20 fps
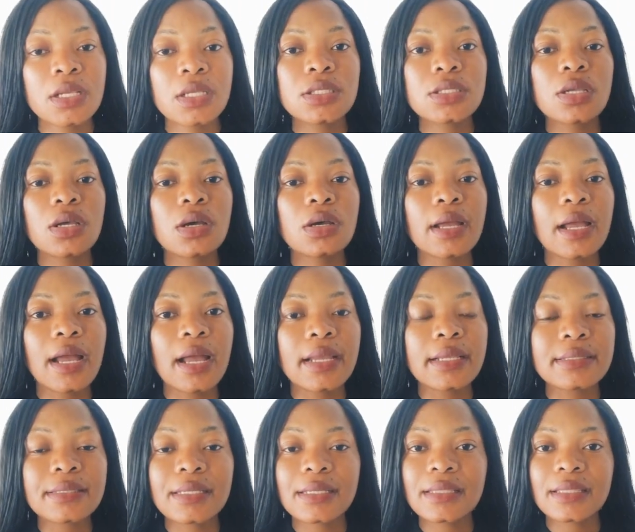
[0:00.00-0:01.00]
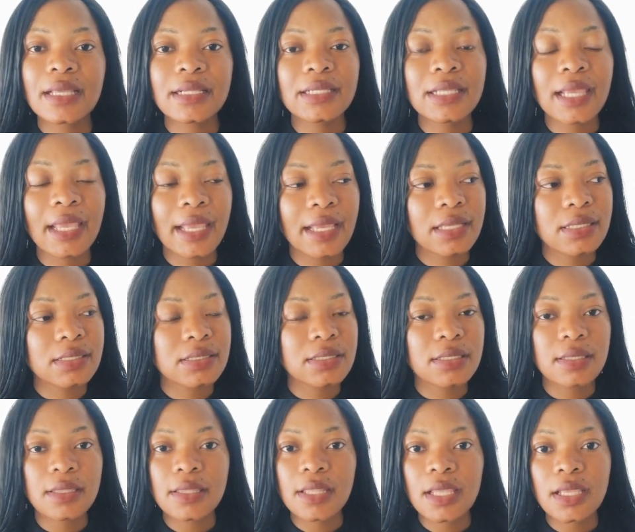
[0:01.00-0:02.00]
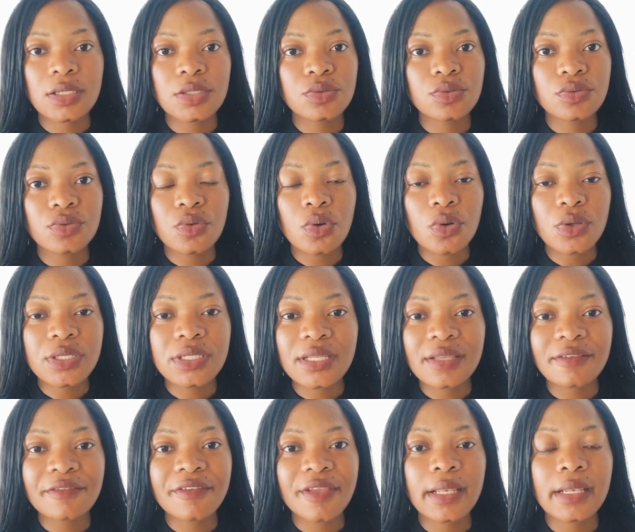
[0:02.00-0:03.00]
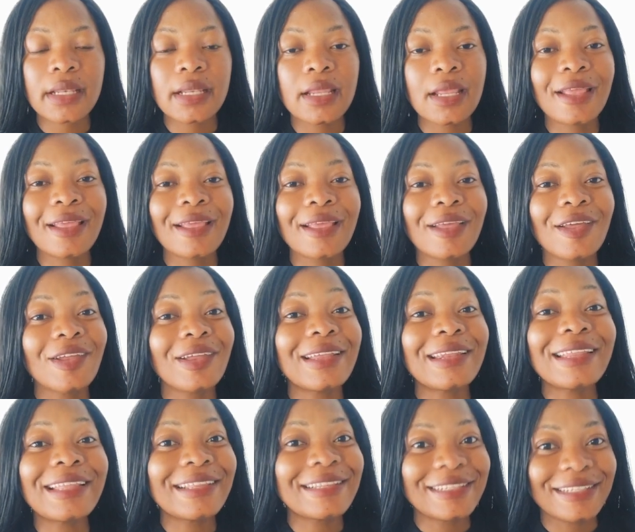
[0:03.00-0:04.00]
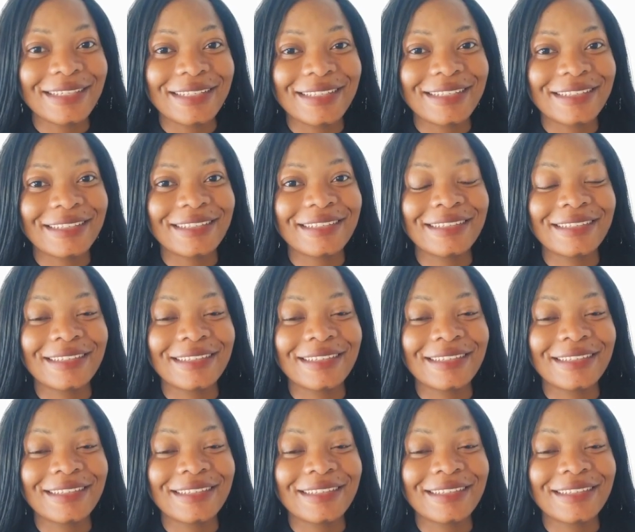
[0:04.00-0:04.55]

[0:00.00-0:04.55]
so guys in that case they do not even read it